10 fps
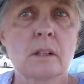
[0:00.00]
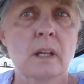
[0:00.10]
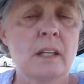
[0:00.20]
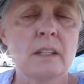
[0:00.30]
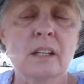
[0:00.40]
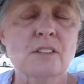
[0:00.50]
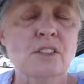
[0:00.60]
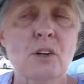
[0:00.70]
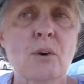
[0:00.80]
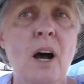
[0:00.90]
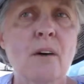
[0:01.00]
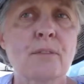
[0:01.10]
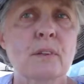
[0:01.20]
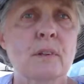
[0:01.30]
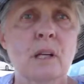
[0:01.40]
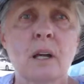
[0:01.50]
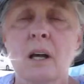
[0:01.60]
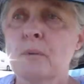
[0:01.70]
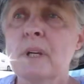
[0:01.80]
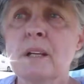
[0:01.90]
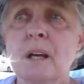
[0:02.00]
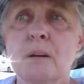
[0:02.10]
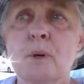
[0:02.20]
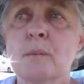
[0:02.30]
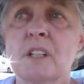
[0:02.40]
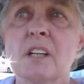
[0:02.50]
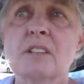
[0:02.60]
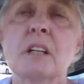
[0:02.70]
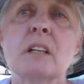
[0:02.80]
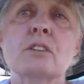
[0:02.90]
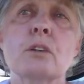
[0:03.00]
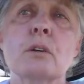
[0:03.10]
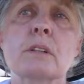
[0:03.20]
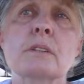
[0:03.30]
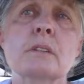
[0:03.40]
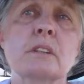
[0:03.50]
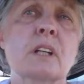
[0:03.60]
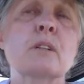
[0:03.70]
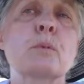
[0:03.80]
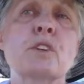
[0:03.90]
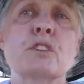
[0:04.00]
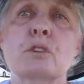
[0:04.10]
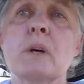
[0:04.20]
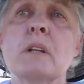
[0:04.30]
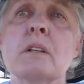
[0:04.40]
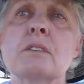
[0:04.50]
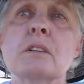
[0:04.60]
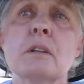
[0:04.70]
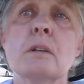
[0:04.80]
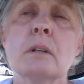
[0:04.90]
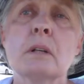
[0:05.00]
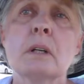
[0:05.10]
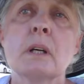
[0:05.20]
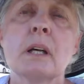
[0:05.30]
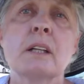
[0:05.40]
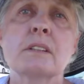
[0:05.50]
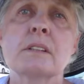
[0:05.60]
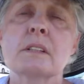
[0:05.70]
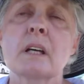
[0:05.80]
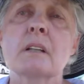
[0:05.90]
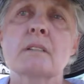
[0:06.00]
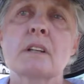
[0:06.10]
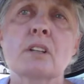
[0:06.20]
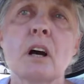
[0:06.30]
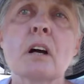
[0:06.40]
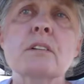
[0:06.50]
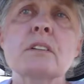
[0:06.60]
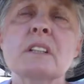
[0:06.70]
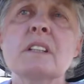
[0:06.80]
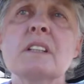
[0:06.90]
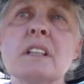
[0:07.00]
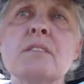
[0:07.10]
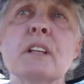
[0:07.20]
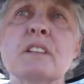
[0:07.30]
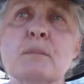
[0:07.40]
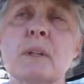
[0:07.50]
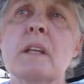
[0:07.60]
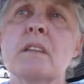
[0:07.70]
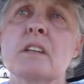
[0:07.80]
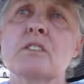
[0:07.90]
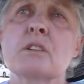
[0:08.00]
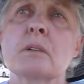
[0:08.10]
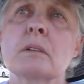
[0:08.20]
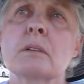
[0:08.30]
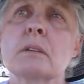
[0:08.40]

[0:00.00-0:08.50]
And yet so often, we had a woman yesterday that told us that she had an abortion 20 years ago, and she said the doctor didn't even explain things to her.